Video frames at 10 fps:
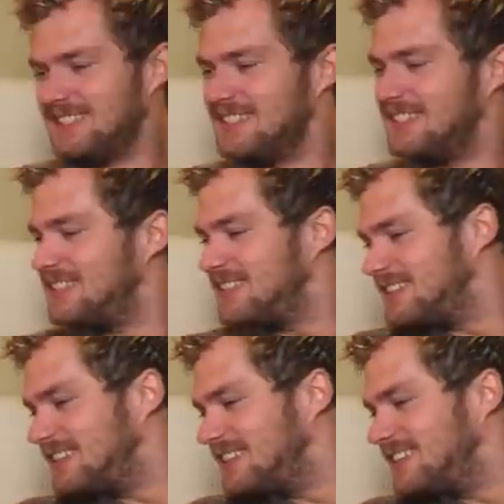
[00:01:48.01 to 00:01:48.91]

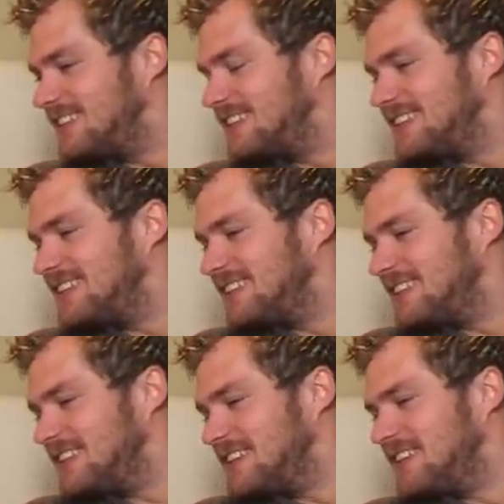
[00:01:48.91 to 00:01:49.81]

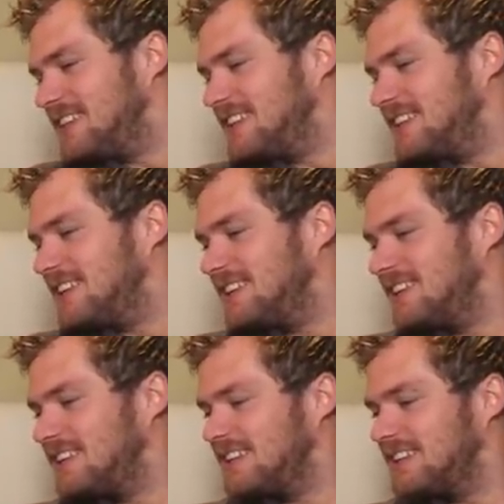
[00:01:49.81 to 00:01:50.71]

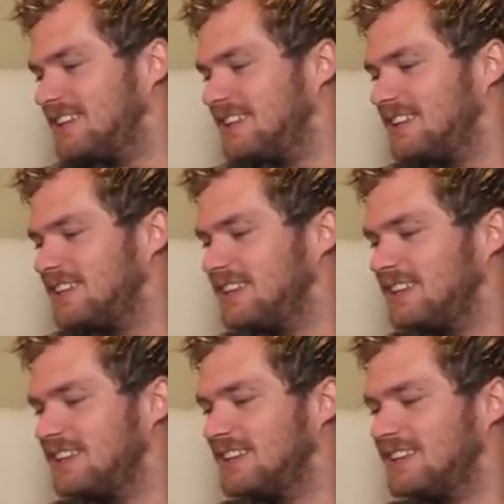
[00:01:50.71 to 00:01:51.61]

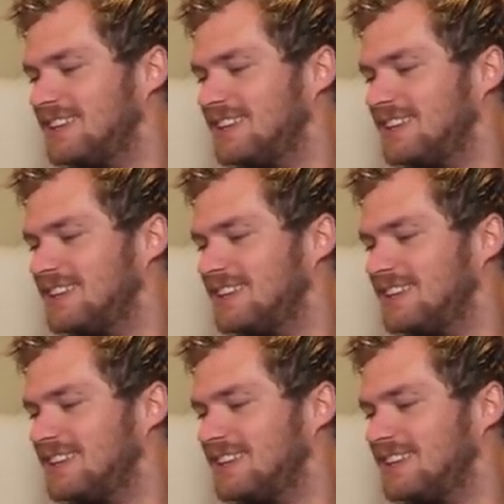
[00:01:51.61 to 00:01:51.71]
[no speech]